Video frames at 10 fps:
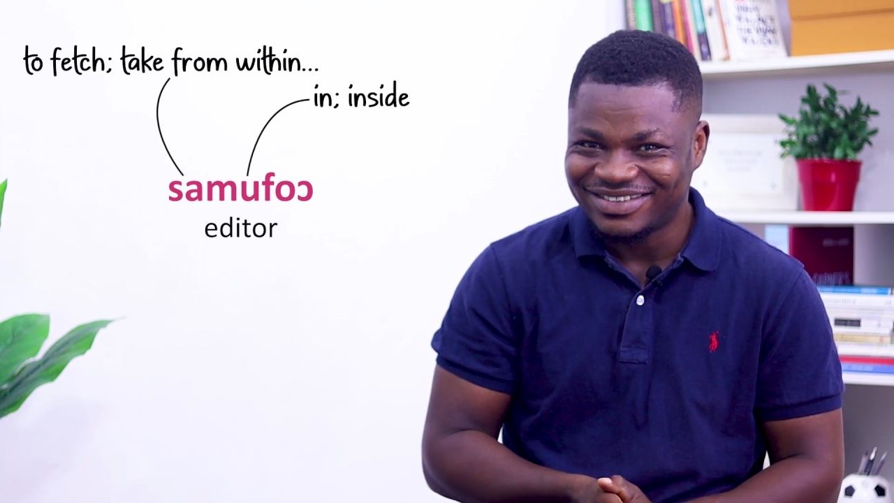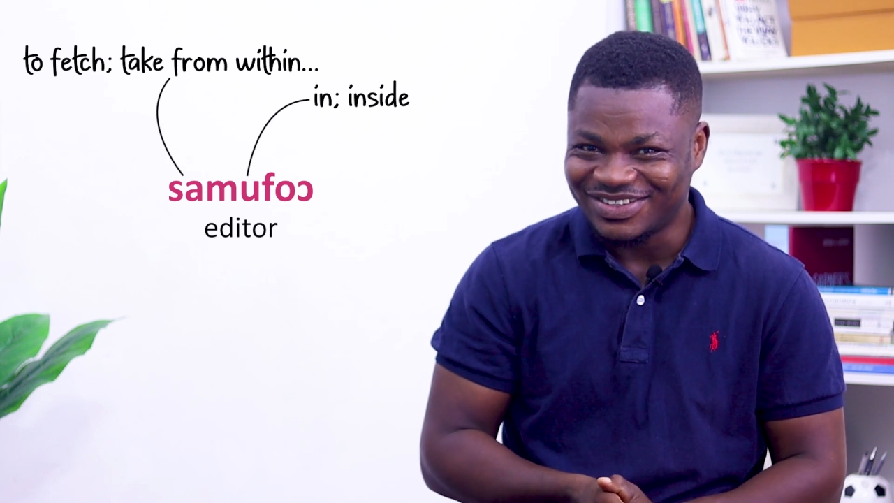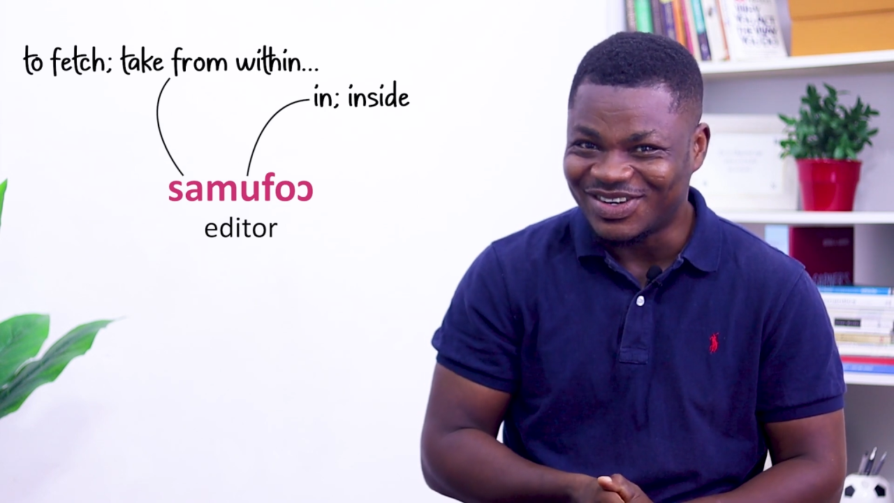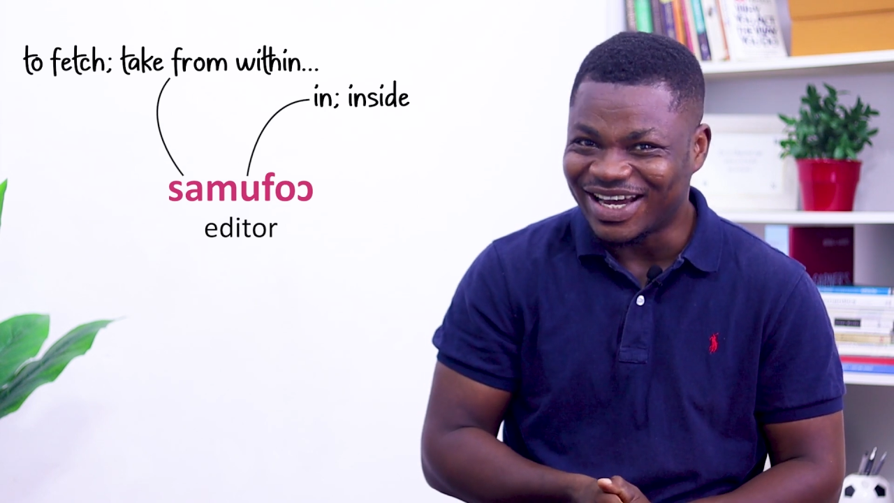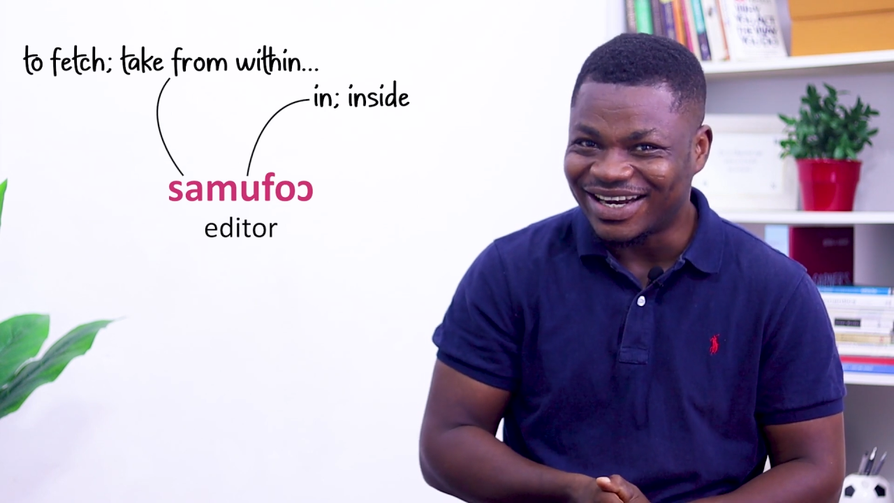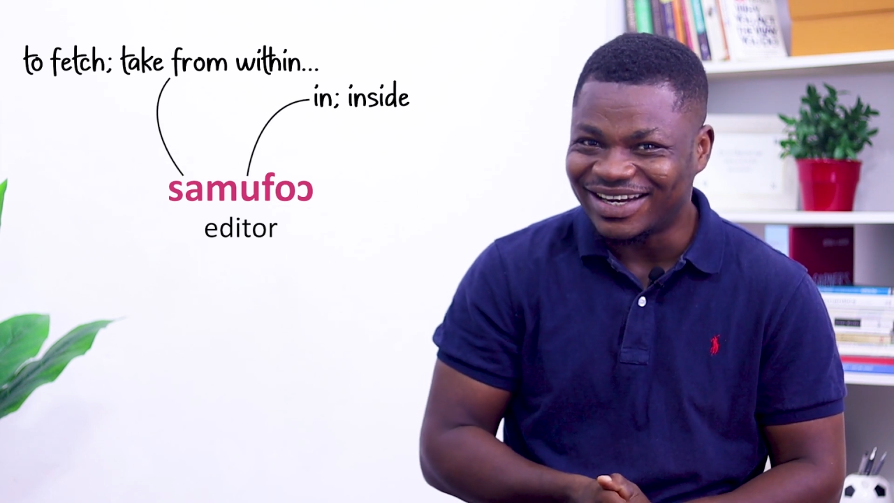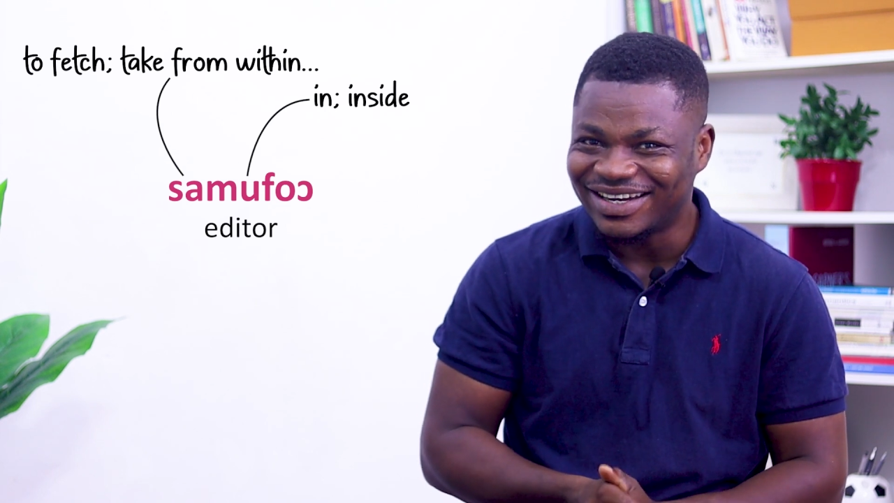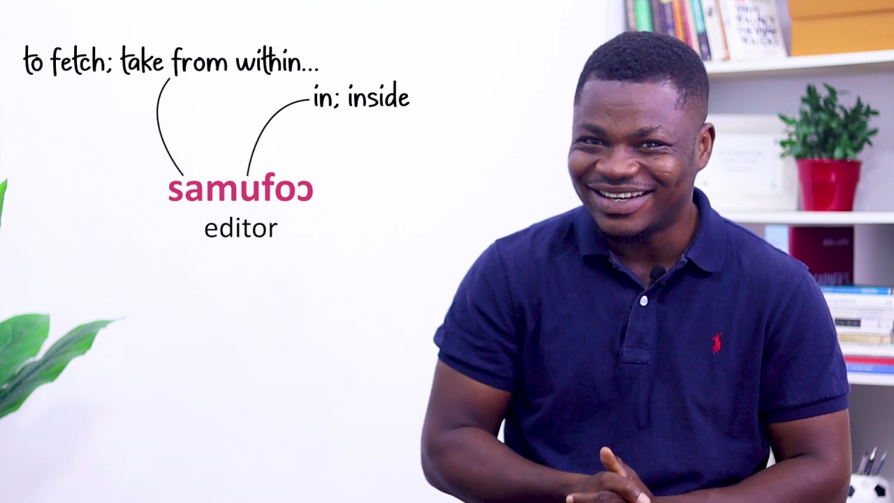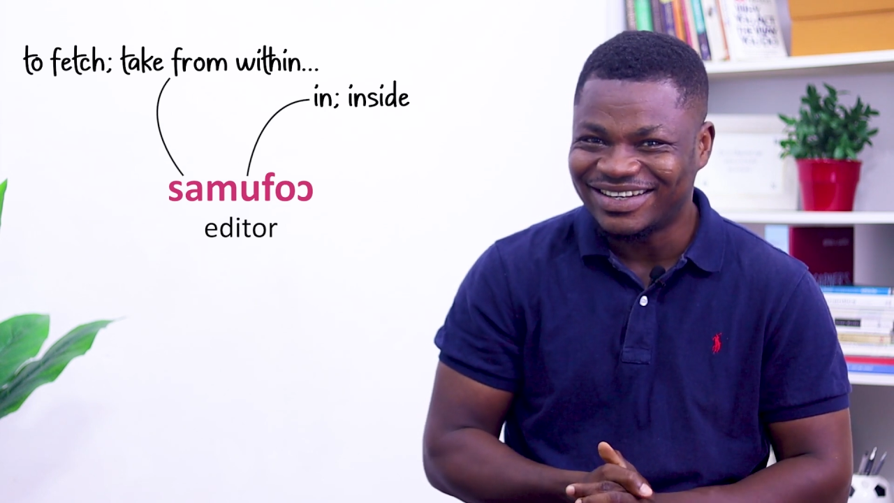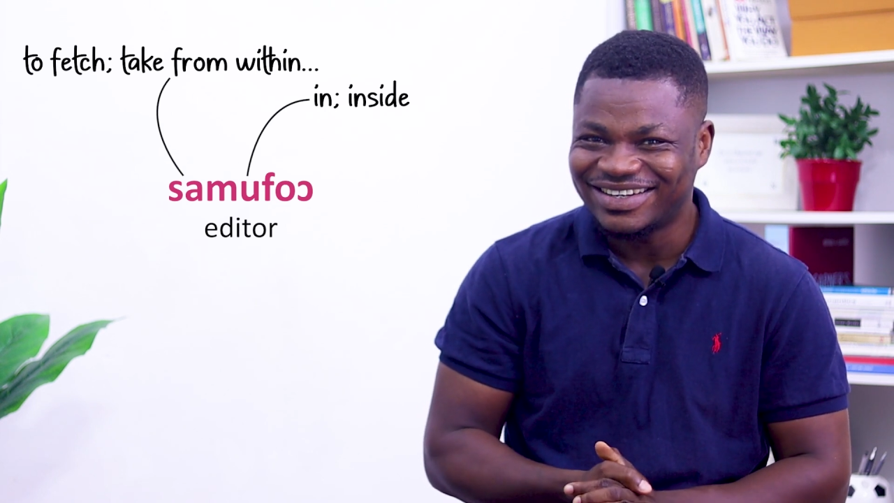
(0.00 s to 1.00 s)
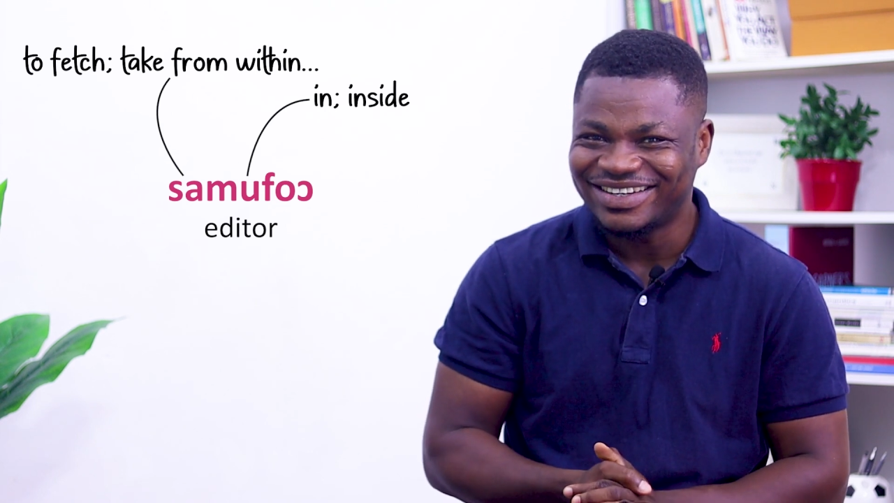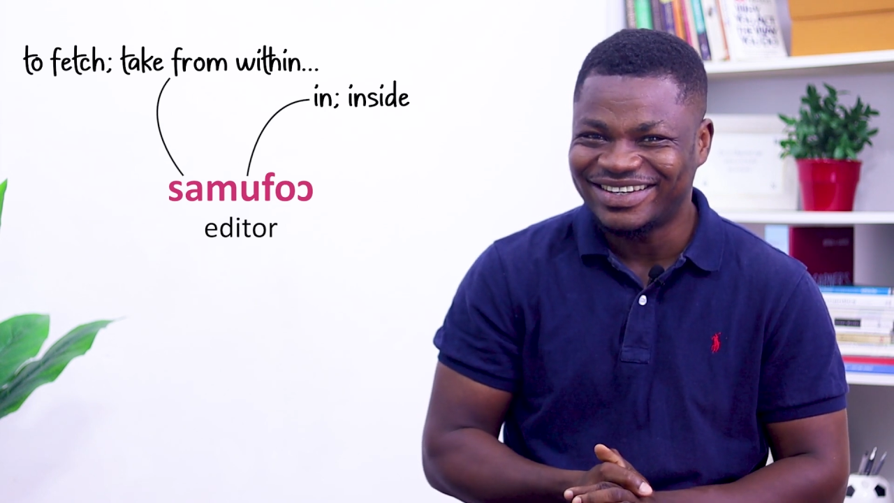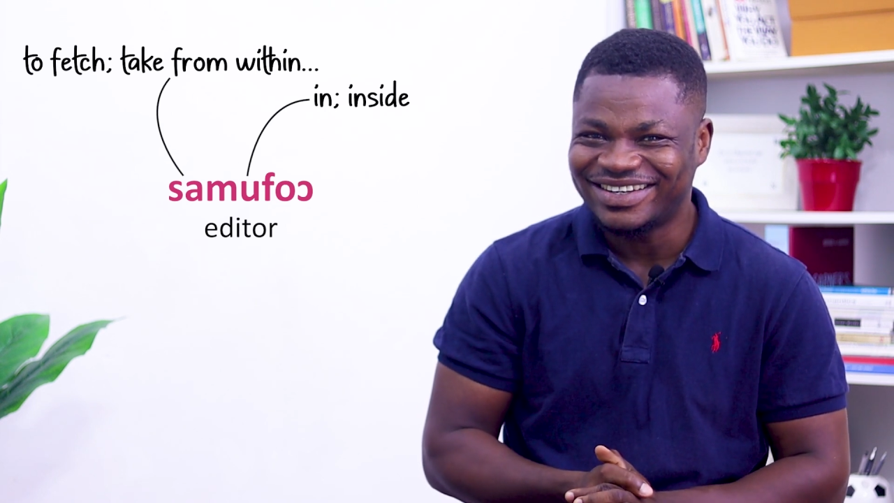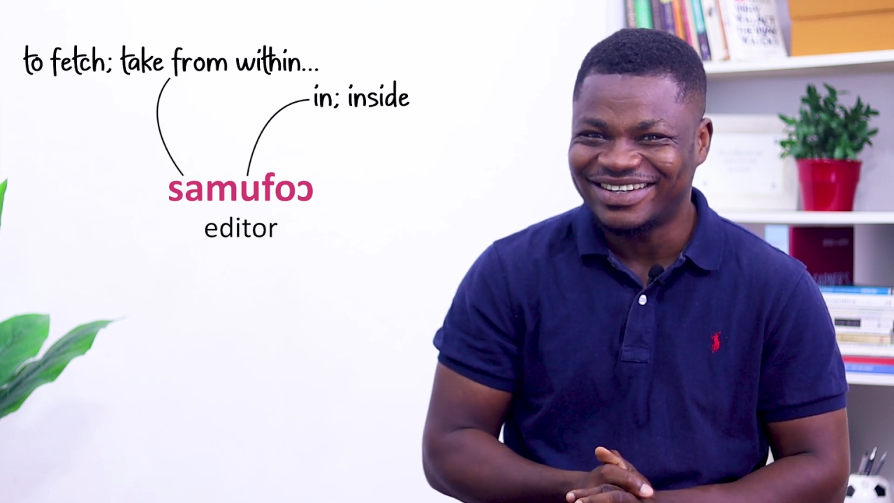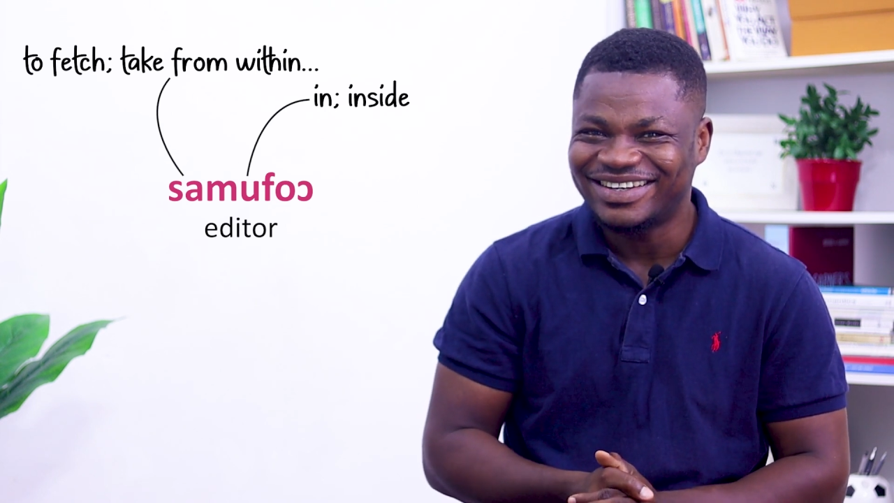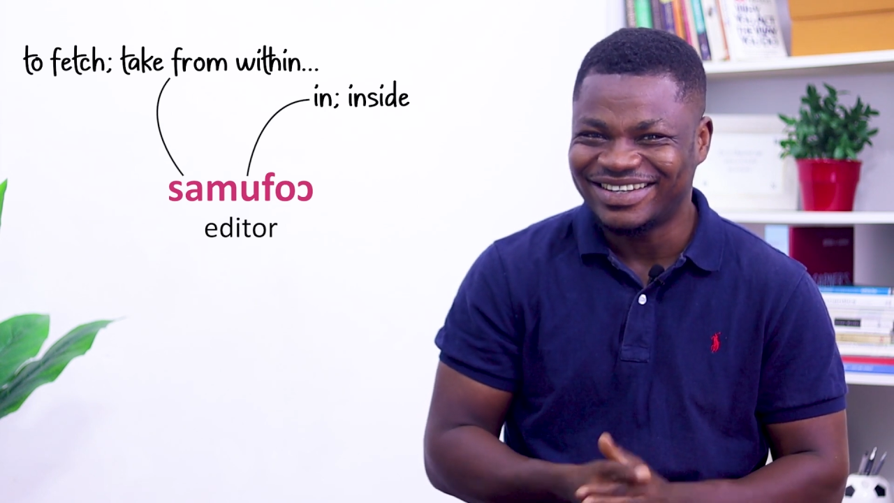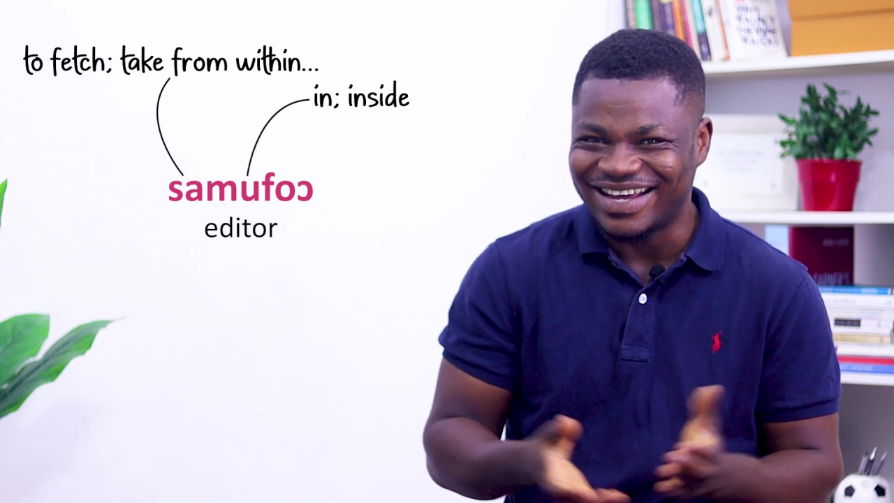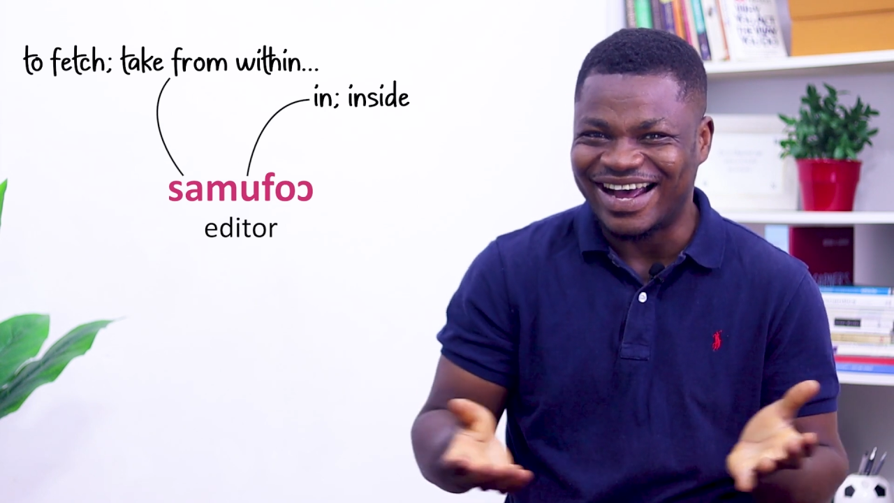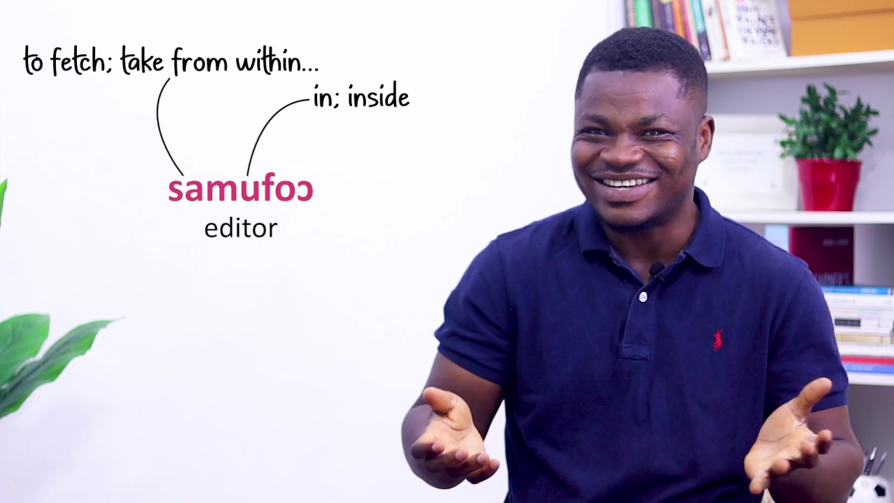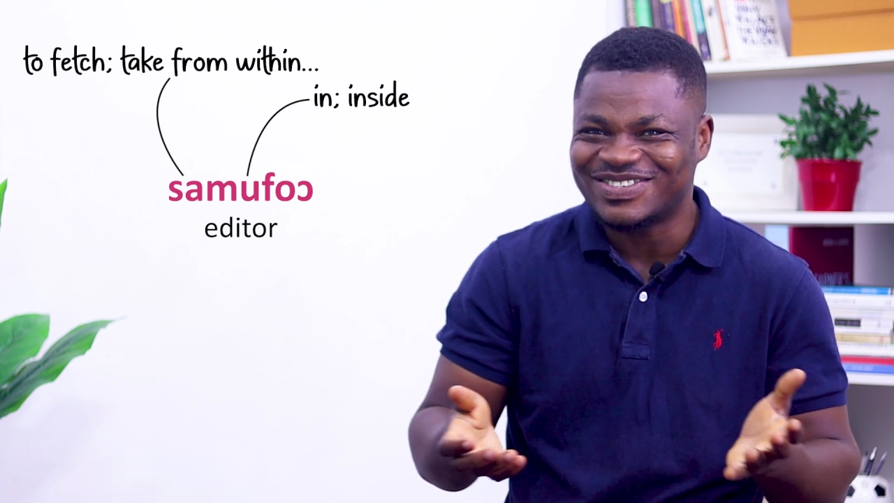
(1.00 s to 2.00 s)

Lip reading: You get it? Yeah,